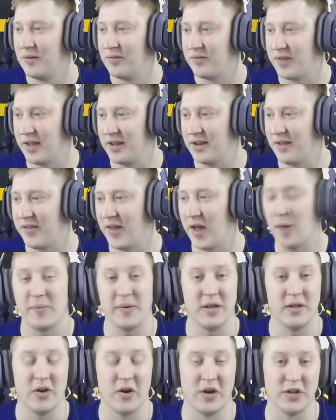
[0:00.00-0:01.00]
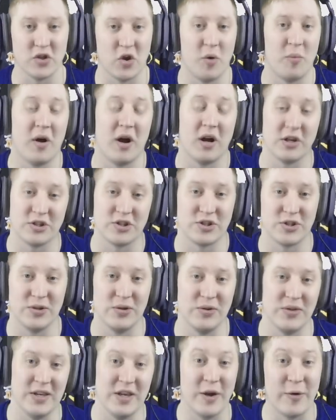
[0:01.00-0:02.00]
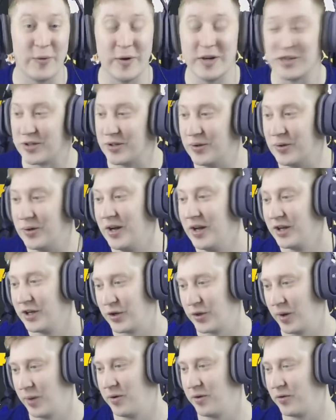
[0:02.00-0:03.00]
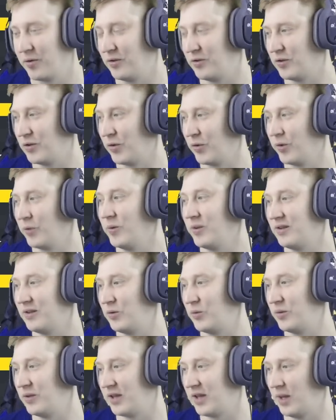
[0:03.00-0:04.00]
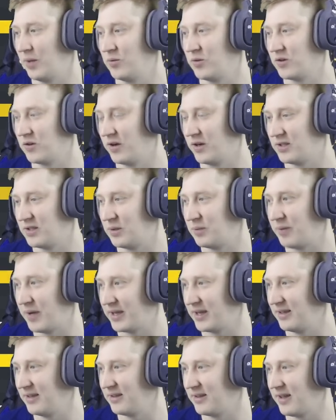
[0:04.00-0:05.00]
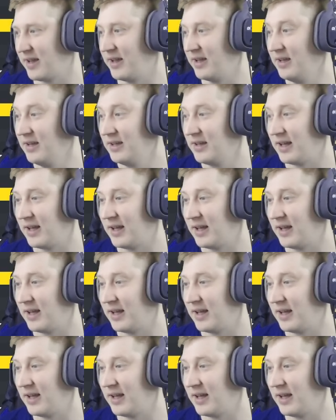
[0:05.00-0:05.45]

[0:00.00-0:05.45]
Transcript: then uh, that would be a nice homage to the original career mode Road to Glory we did with Cambridge United back in the day.